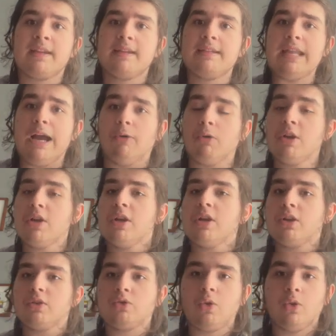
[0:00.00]
Now,
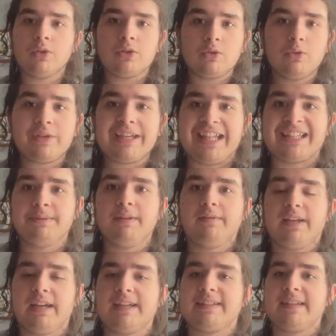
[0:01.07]
don't look at me when
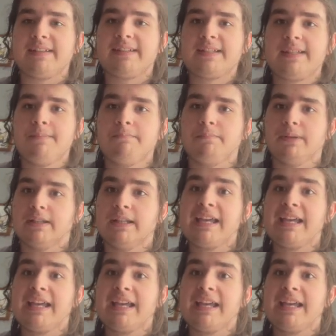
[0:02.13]
I say simple.